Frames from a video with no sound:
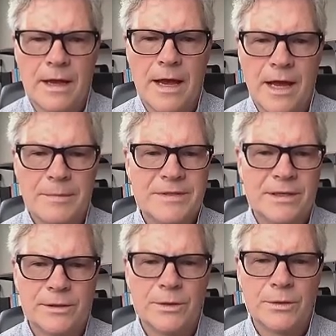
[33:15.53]

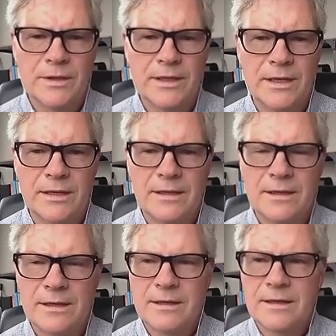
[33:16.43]
Absolutely.
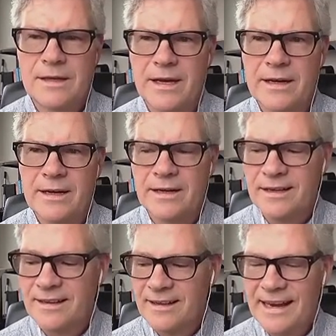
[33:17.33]
Yeah.
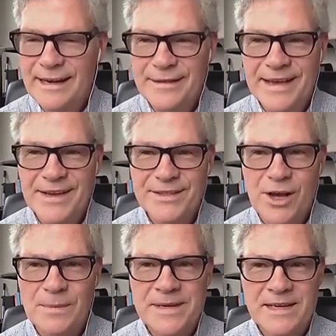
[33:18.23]
Anything else,
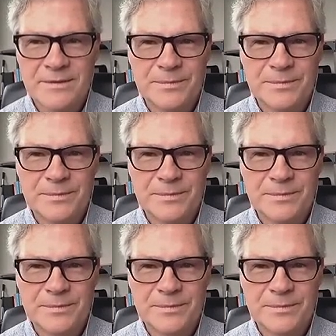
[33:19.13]
Kalpna?